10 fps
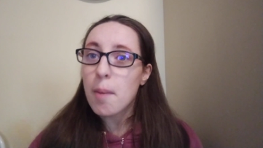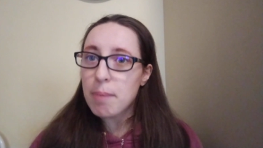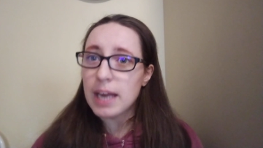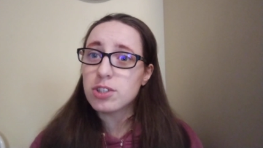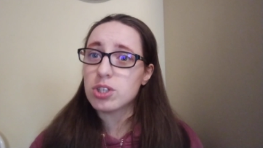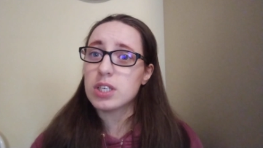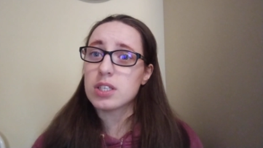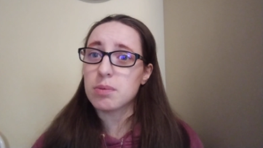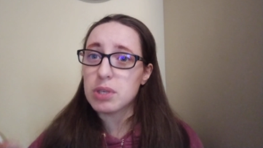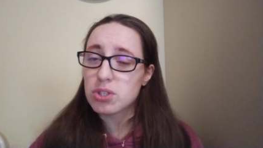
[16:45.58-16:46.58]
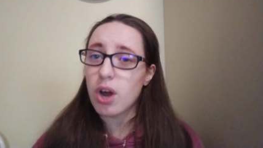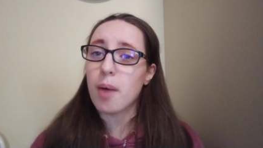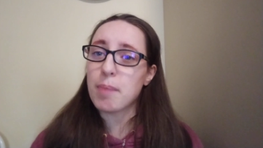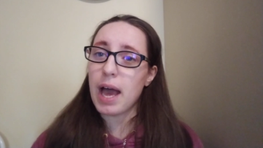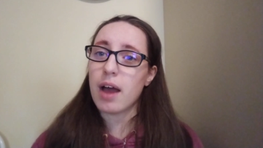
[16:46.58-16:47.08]
Patriotism is
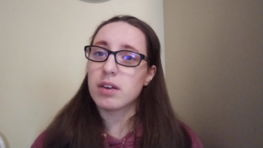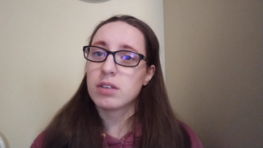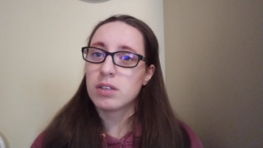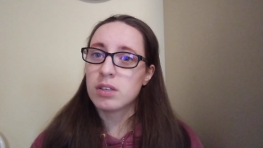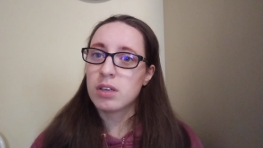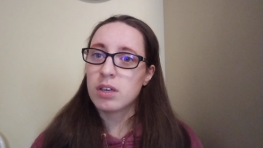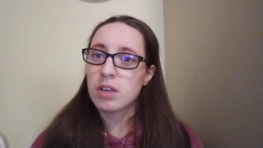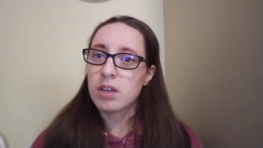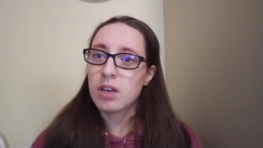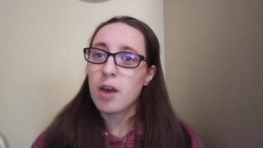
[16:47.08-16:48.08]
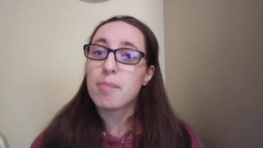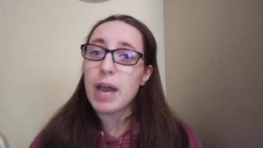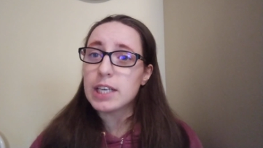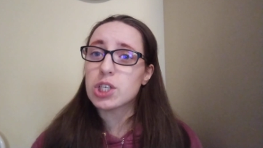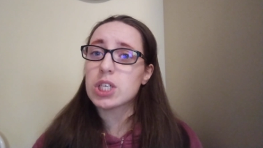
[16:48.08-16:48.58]
not bad.
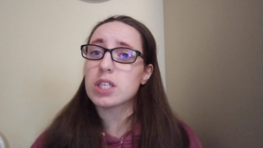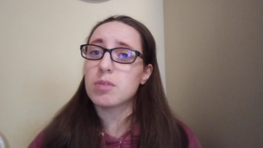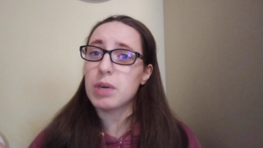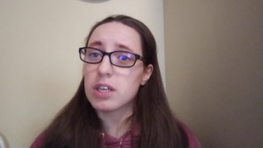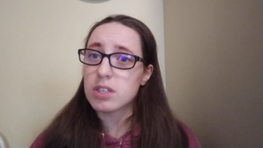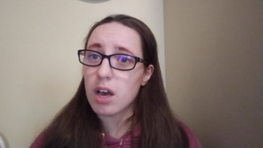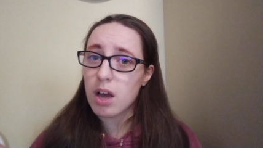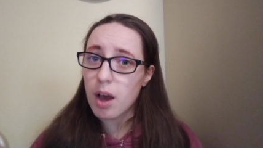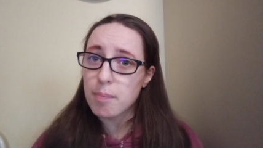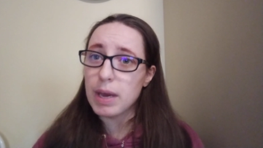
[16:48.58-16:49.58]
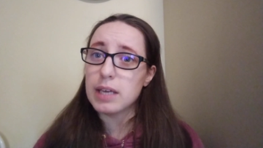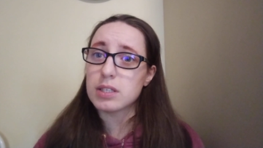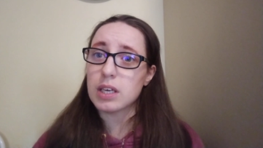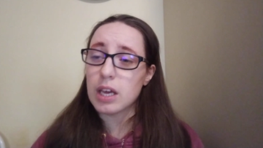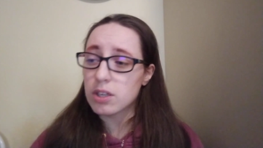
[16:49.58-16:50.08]
Patriotism is
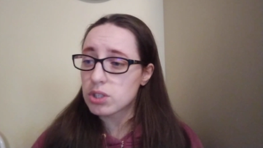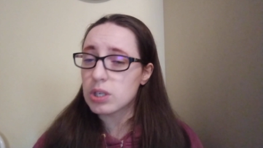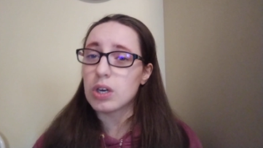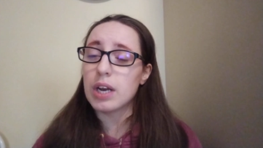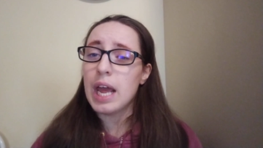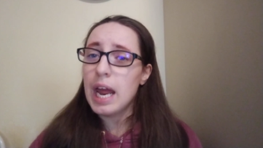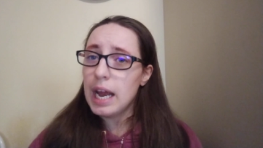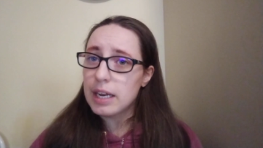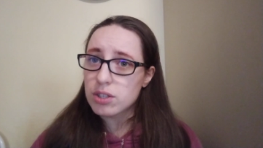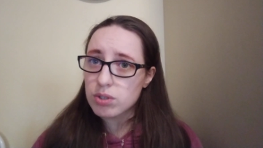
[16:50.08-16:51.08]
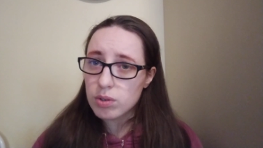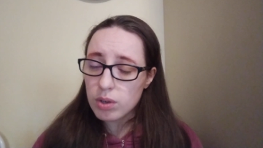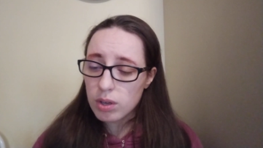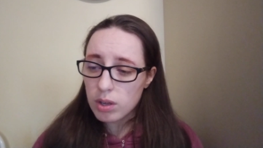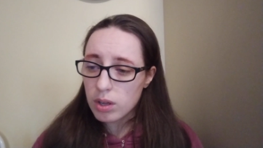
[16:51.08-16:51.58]
amazing. It is good. It is
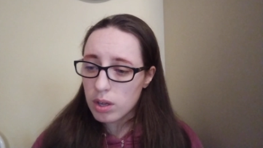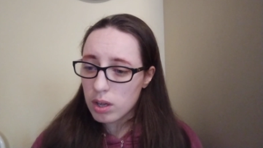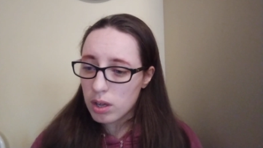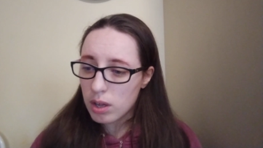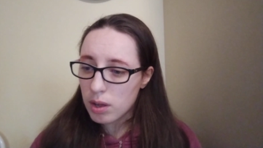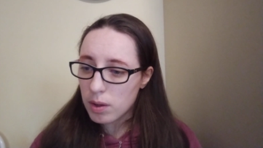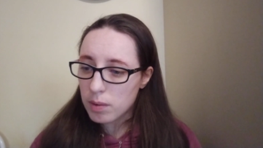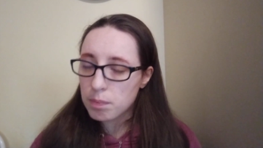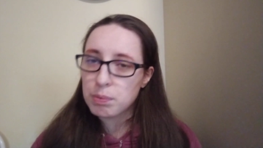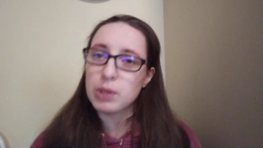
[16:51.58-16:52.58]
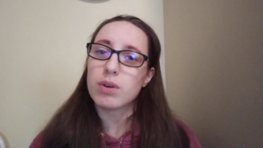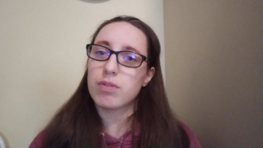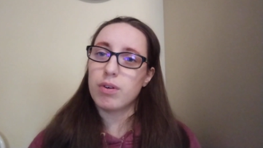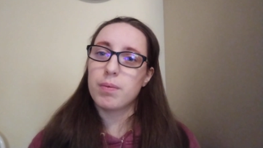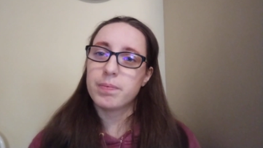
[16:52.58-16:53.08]

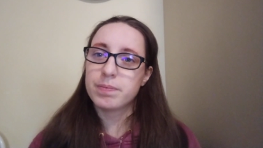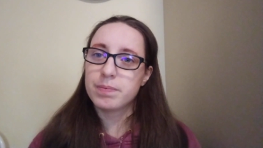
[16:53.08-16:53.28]
beautiful.